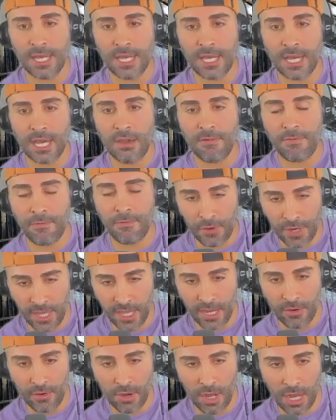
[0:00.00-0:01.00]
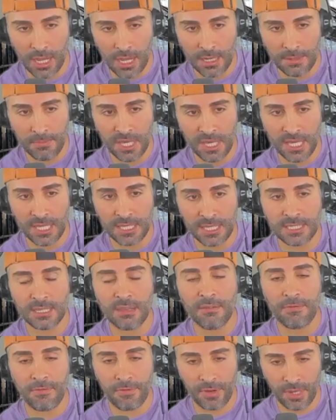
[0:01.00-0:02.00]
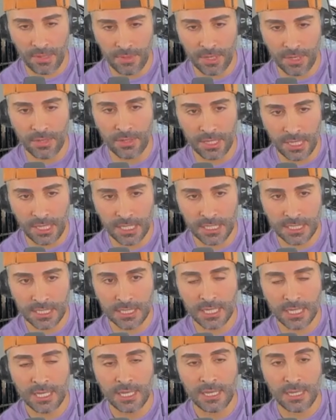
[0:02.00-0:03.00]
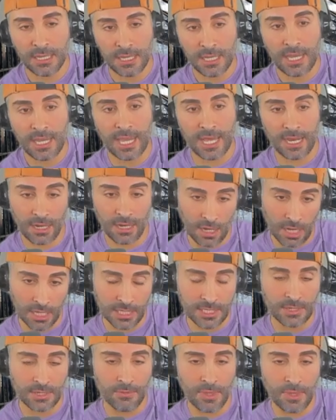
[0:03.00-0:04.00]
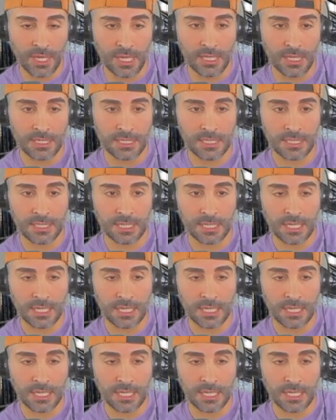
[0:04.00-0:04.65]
a free Iran means a free Middle East, and it also means